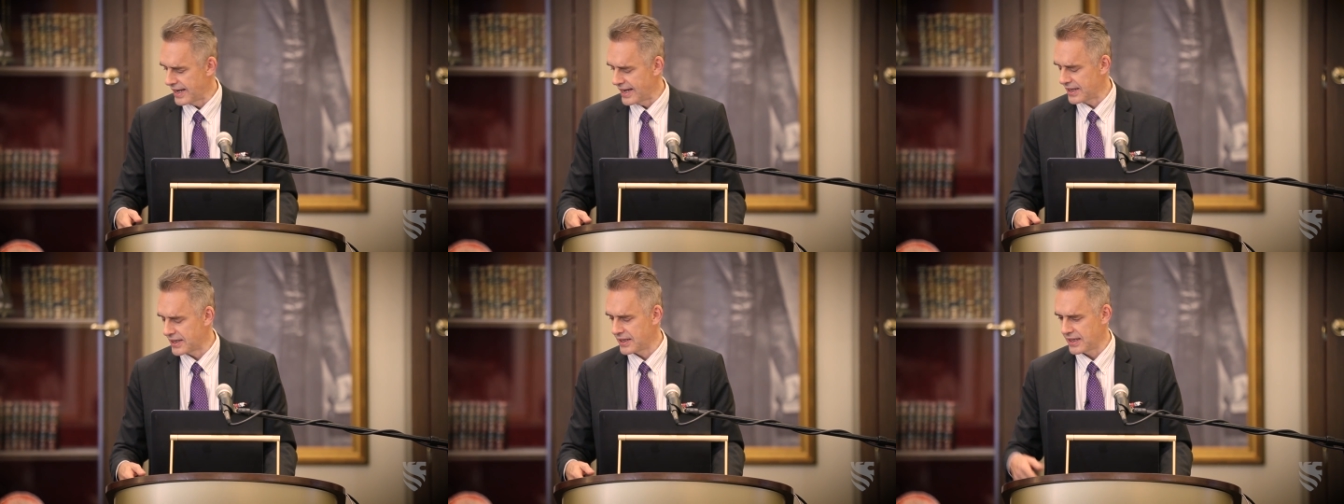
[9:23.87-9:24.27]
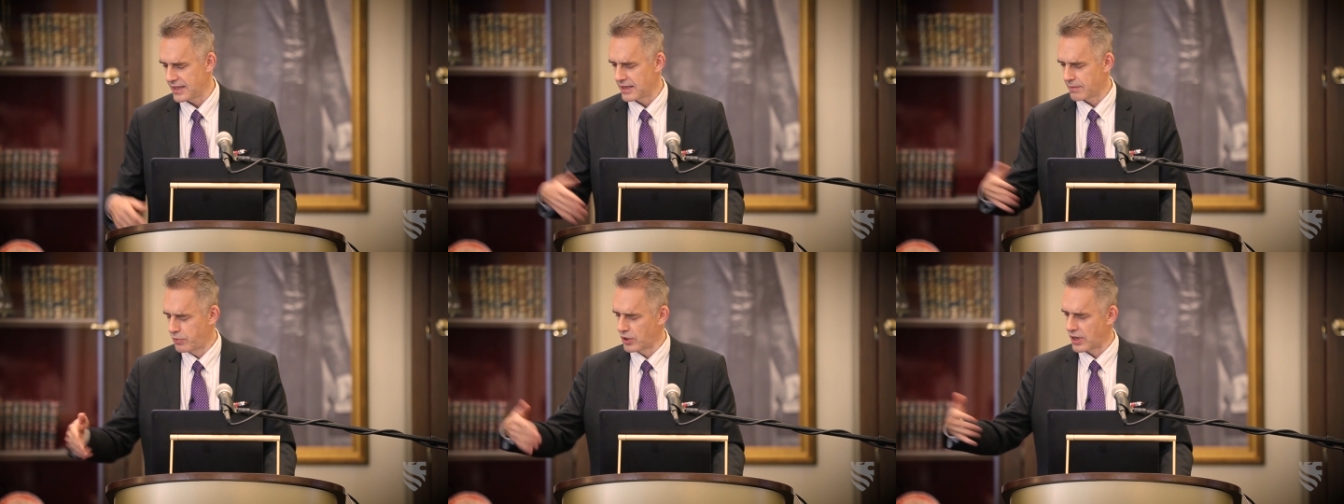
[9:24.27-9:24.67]
entity
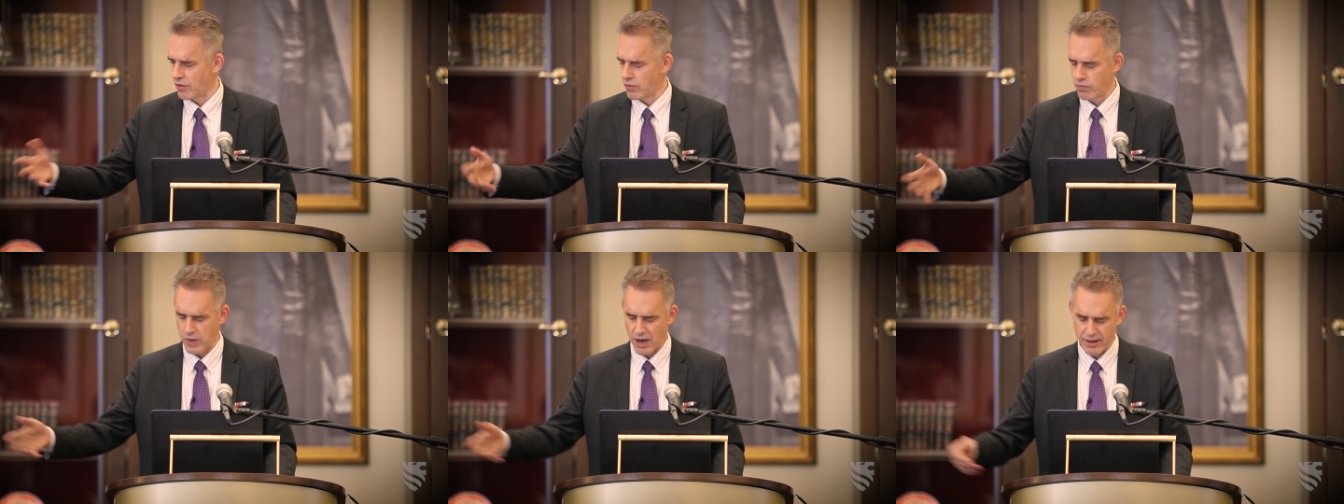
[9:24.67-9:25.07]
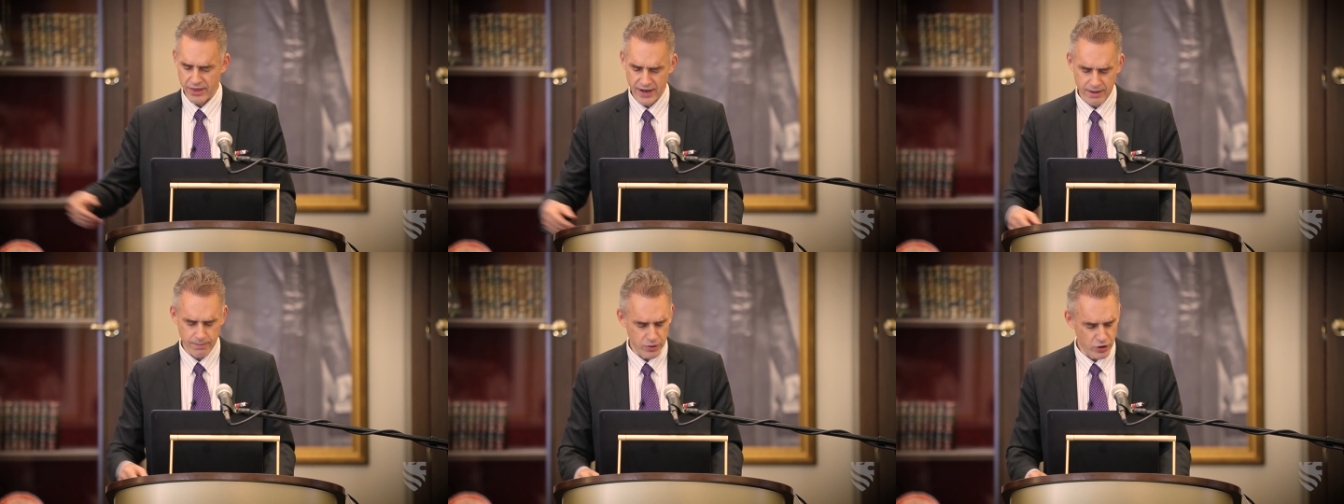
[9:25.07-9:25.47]
that put out, I
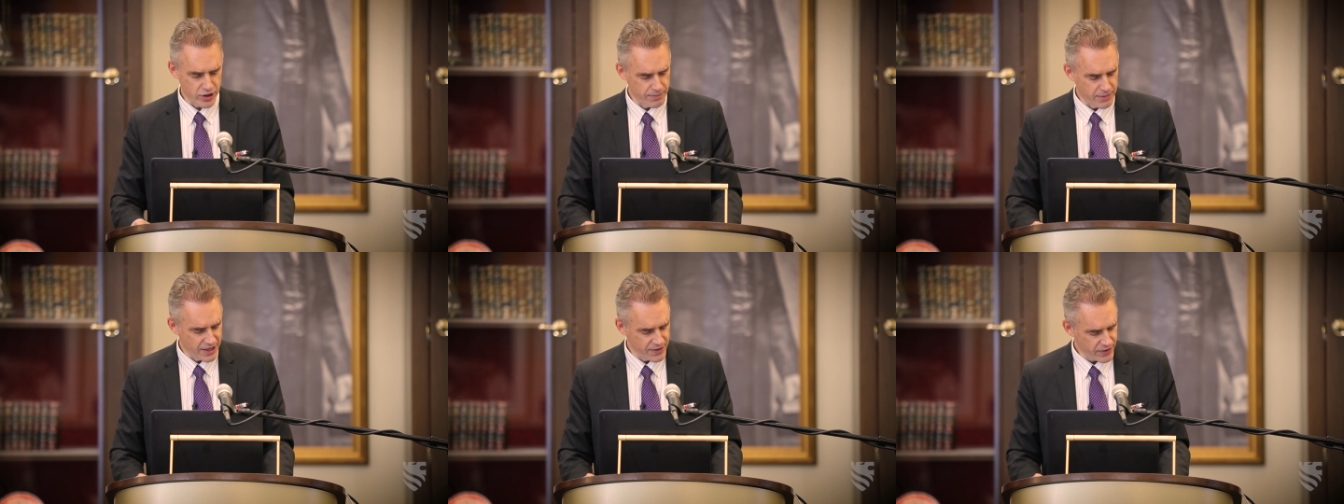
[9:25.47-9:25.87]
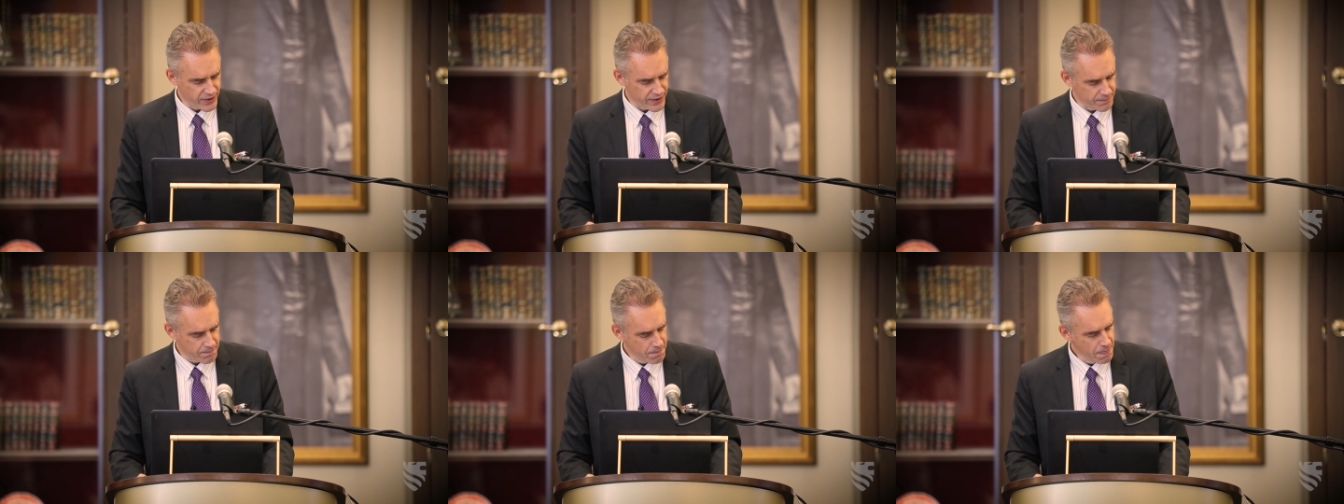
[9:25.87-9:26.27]
think, a book a
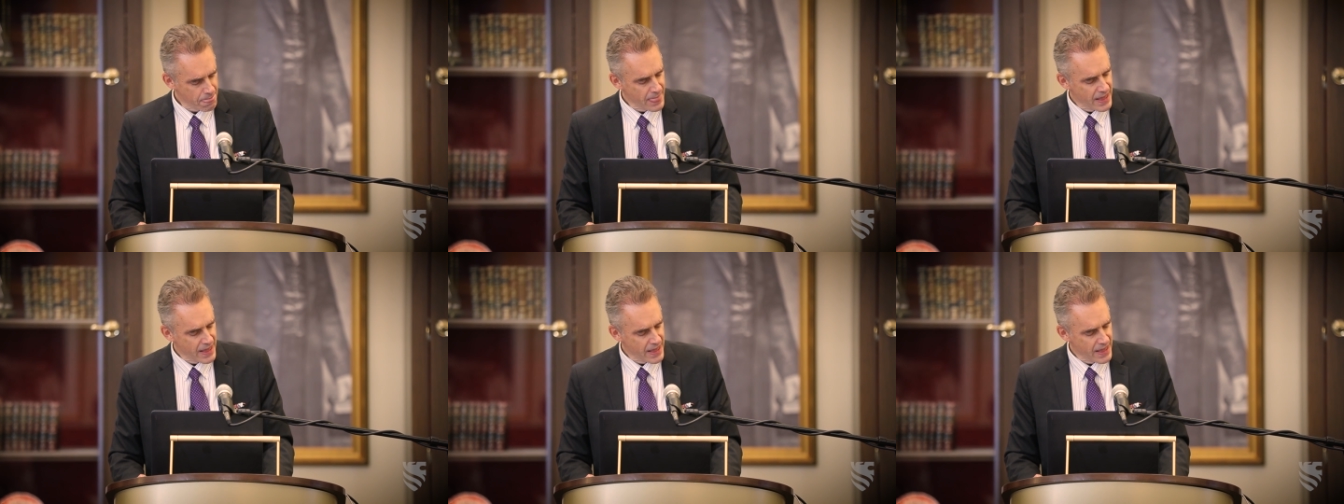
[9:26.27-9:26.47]
month. And